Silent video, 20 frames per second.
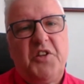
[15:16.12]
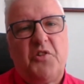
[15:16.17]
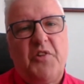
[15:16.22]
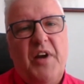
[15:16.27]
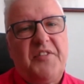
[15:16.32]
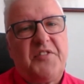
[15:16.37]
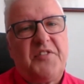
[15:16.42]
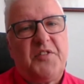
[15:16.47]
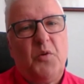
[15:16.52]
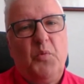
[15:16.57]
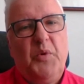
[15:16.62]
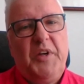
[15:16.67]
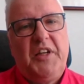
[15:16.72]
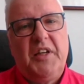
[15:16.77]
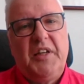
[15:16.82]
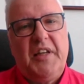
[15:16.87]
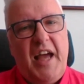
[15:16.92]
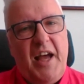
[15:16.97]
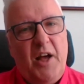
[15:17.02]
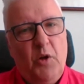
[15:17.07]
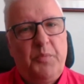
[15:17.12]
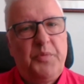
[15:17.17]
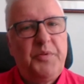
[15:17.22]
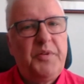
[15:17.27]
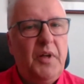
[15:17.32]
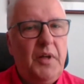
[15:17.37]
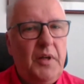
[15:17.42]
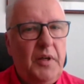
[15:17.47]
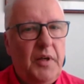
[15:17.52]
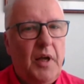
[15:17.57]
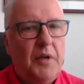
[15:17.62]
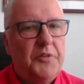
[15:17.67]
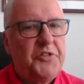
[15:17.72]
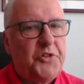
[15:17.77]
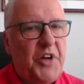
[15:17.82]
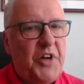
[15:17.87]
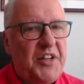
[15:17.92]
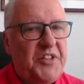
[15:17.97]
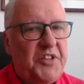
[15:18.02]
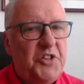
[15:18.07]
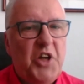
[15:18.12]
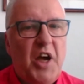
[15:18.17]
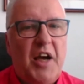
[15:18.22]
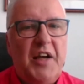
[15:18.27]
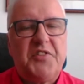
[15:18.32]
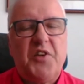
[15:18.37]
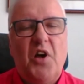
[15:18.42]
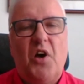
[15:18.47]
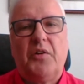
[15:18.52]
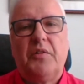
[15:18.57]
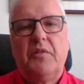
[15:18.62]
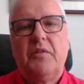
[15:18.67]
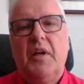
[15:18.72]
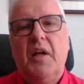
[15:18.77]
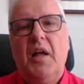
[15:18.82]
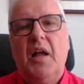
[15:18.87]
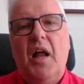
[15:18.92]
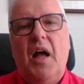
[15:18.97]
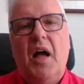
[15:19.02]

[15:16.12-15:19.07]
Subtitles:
grants that we could help strategize on,